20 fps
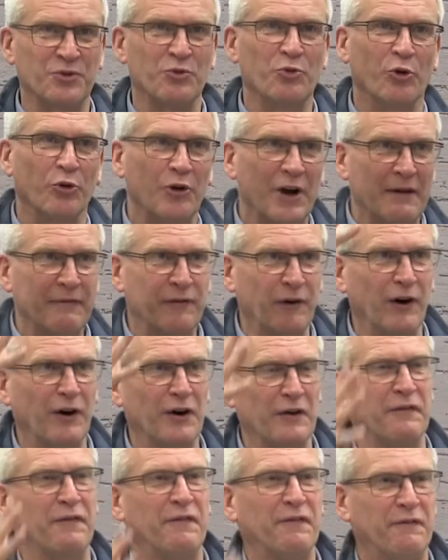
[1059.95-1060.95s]
river
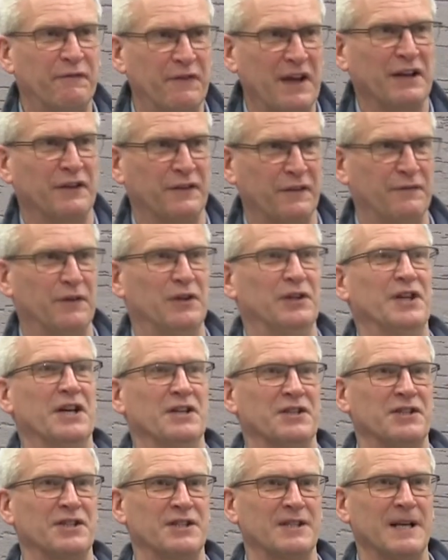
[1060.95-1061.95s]
of
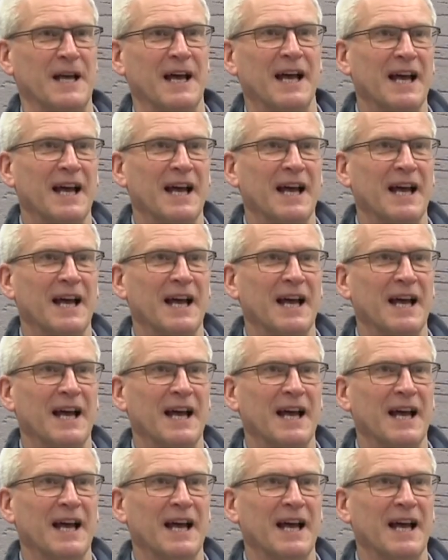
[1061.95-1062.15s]
faithfulness